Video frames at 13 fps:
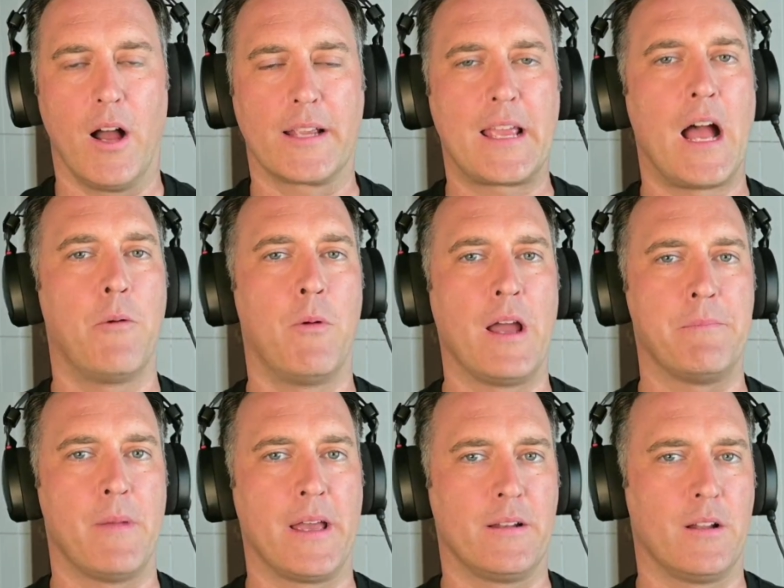I can't
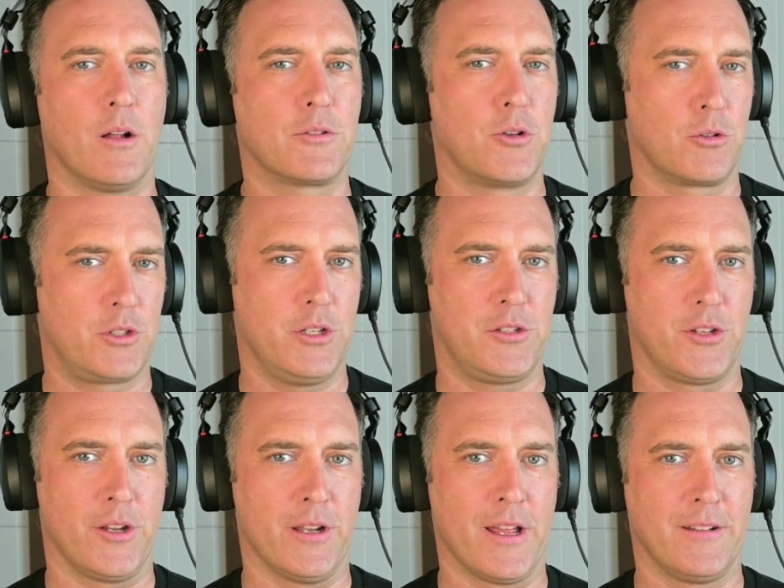wait, mate. I'll talk to you
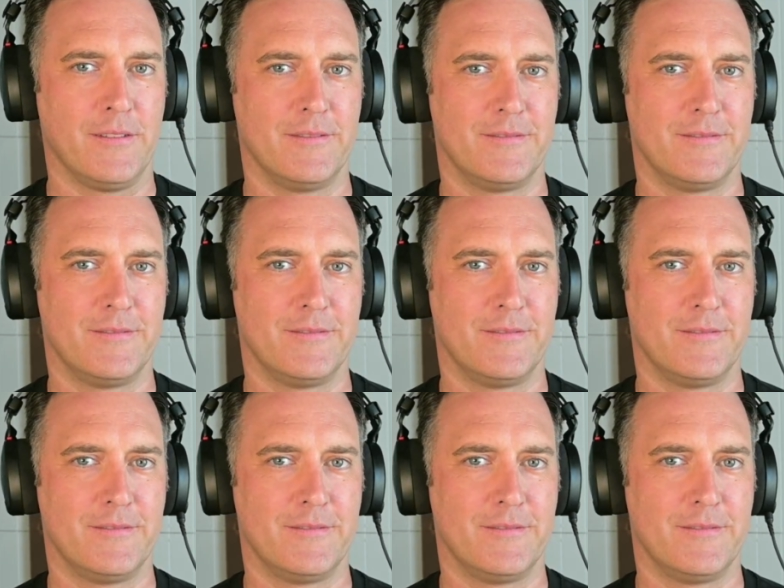soon, eh?